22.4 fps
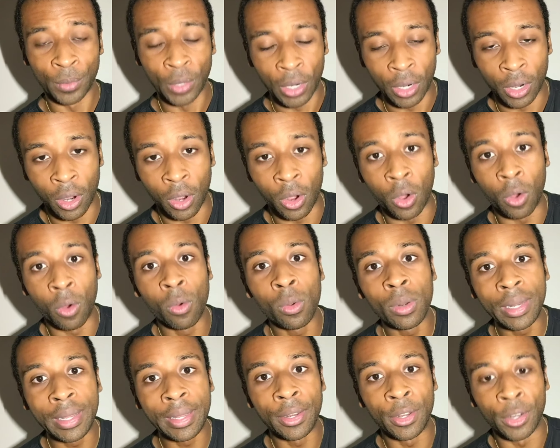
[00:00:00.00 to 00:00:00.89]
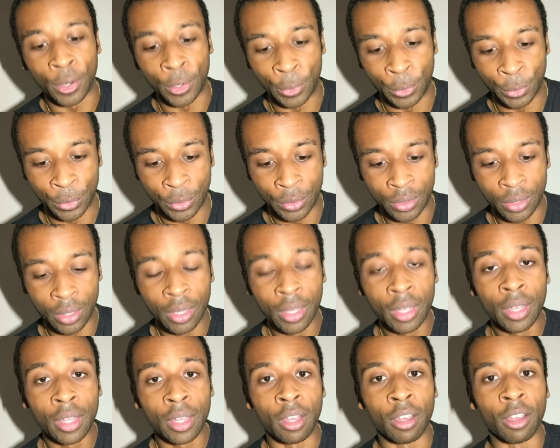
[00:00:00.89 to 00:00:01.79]
The Holy Ghost.
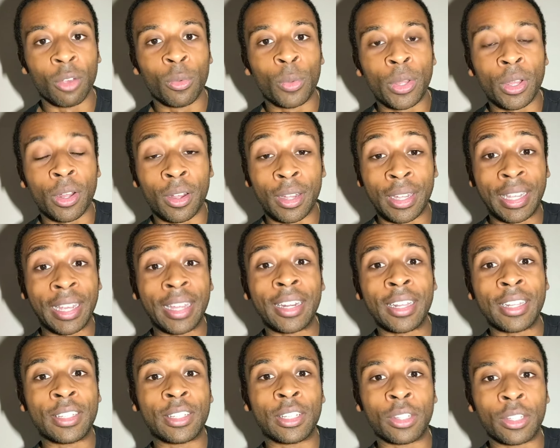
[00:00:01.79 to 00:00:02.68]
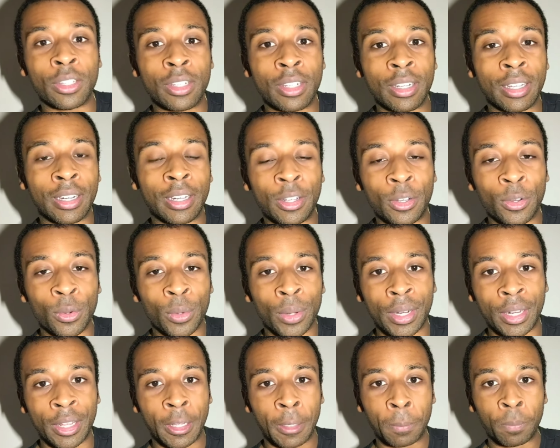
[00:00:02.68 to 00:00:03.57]
Here we are getting to the
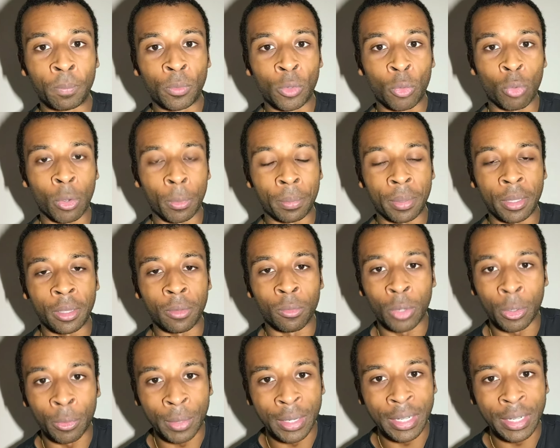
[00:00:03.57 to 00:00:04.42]
nitty-gritty. where